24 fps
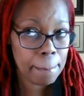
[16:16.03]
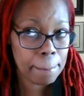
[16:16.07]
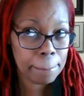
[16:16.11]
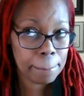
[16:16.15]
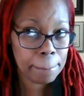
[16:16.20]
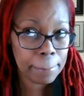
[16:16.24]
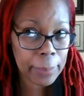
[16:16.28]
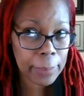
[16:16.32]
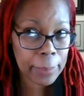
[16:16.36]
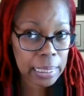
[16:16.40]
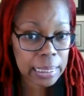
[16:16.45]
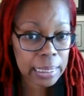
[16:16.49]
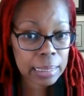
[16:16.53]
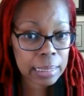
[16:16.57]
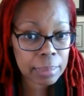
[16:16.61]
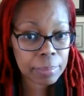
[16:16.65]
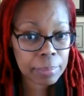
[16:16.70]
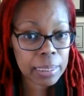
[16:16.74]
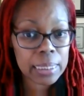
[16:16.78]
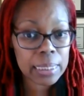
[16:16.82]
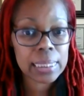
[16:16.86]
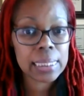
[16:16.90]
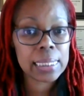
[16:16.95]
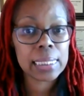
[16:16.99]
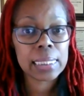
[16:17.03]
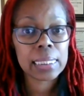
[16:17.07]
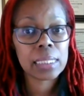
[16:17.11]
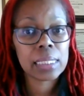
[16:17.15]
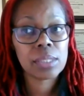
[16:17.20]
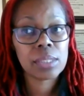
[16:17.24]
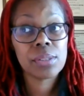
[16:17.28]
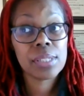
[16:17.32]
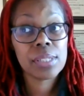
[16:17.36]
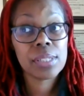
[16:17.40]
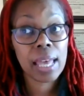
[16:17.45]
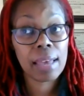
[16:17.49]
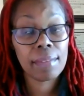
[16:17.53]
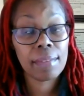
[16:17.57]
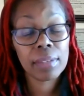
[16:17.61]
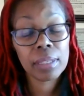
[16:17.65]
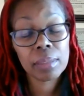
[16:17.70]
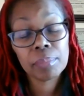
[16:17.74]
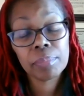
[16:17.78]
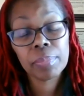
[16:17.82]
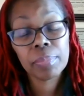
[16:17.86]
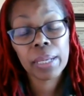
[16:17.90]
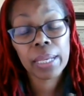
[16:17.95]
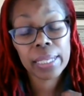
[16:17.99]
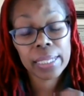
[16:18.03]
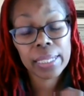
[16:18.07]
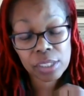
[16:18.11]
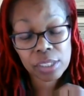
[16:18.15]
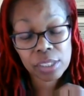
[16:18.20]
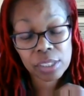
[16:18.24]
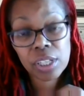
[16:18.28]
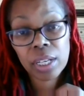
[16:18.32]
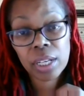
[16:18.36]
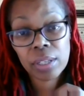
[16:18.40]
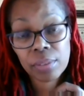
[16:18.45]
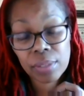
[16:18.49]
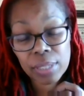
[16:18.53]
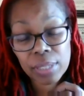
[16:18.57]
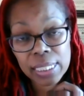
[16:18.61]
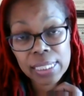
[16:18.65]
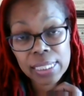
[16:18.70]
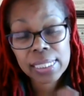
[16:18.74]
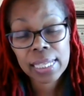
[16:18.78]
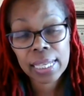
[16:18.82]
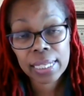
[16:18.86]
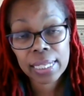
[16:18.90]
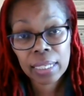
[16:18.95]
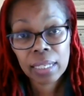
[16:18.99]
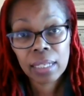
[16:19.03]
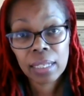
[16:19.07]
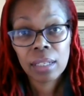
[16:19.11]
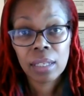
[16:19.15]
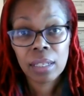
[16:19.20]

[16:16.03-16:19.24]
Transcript: maybe 6 or 7, but in general, they said